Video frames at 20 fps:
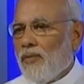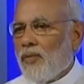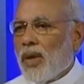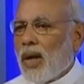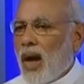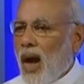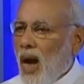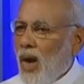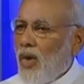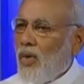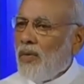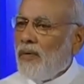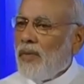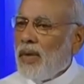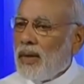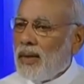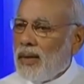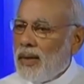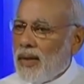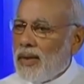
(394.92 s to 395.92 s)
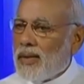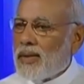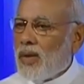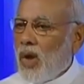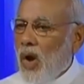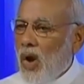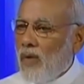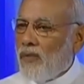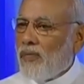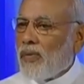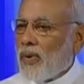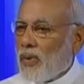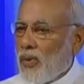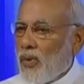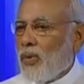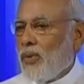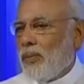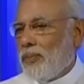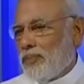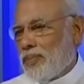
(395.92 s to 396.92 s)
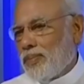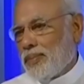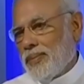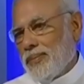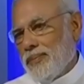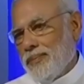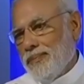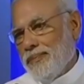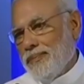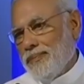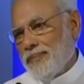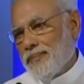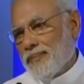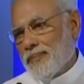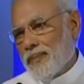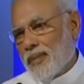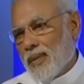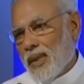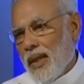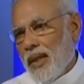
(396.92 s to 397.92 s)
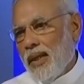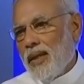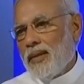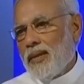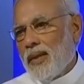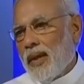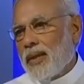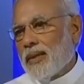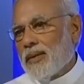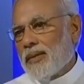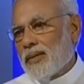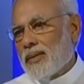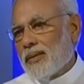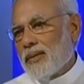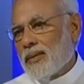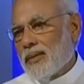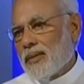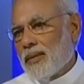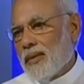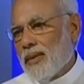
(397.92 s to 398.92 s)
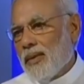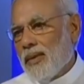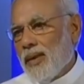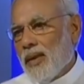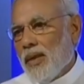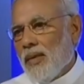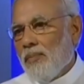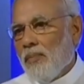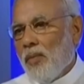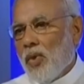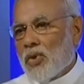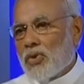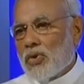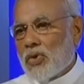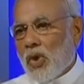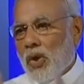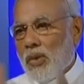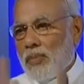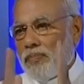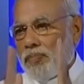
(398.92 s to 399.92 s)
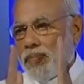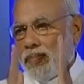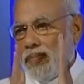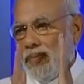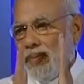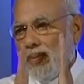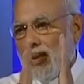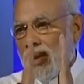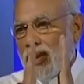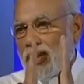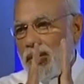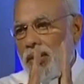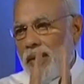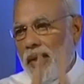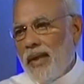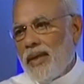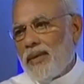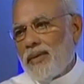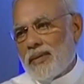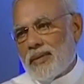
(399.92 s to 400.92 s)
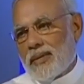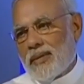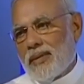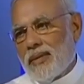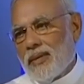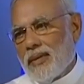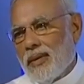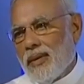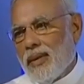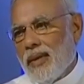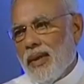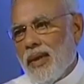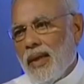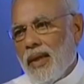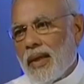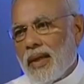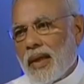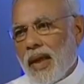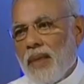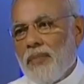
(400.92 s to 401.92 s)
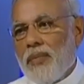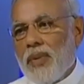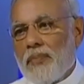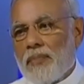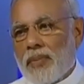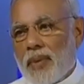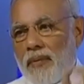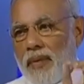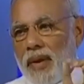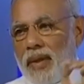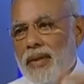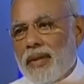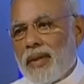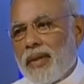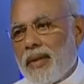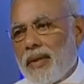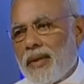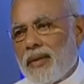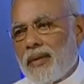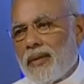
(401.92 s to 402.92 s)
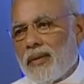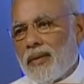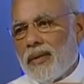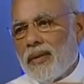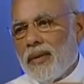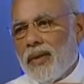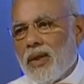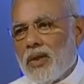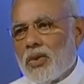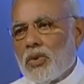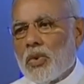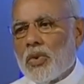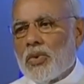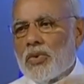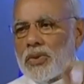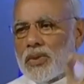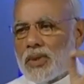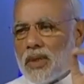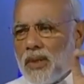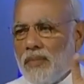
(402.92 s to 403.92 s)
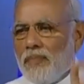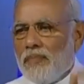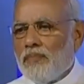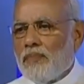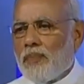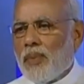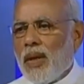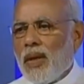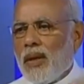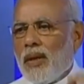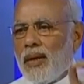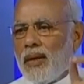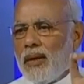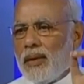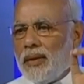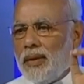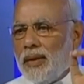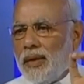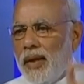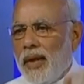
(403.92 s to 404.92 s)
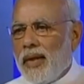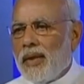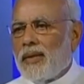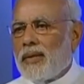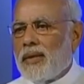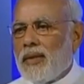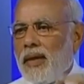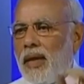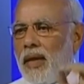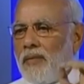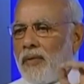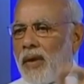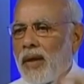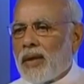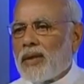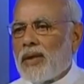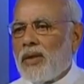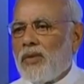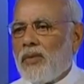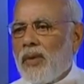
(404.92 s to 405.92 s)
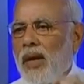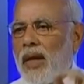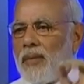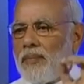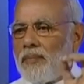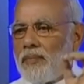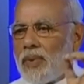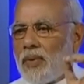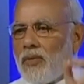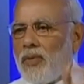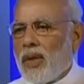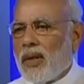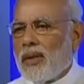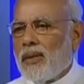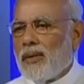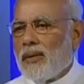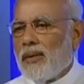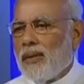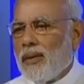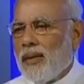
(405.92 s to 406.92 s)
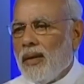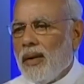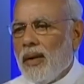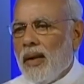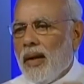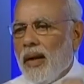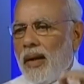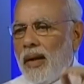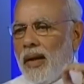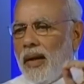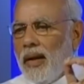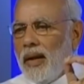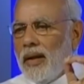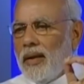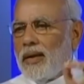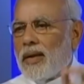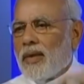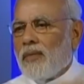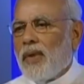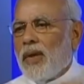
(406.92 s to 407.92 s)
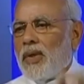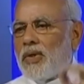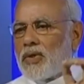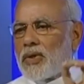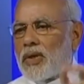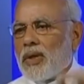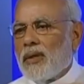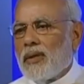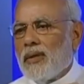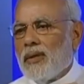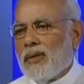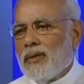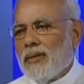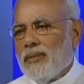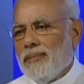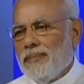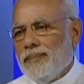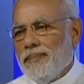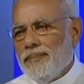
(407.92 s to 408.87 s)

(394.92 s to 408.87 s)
What, however, does offer hope is that most of these deaths can be prevented through simple yet effective and proven intervention.